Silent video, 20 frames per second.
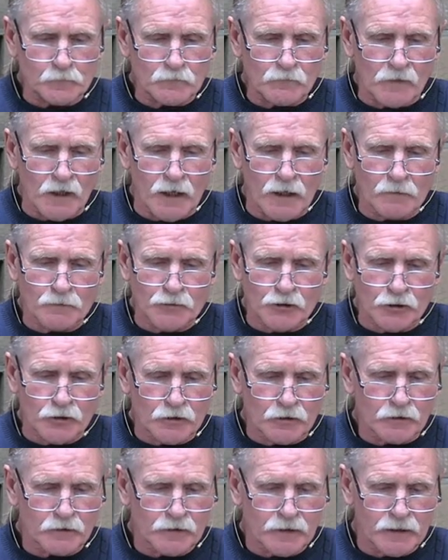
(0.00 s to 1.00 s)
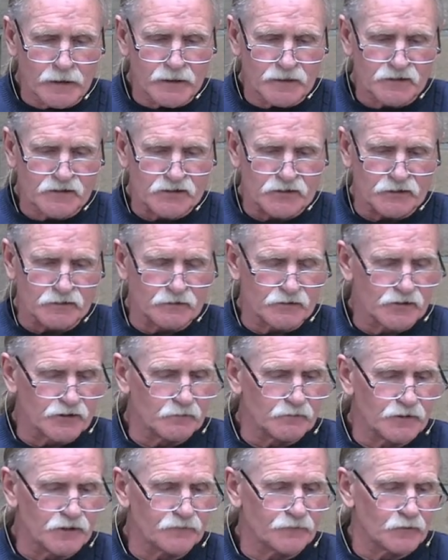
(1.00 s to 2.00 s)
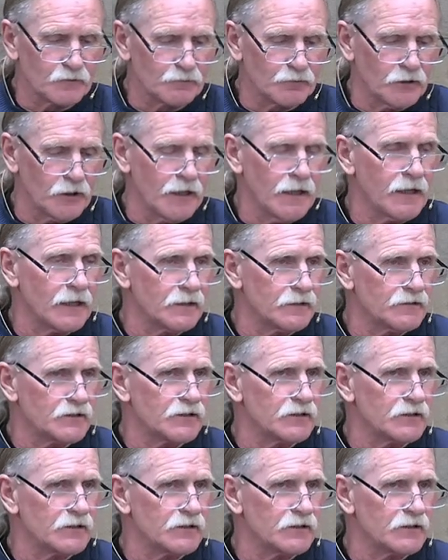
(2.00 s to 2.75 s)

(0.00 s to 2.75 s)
Abner has some different plans,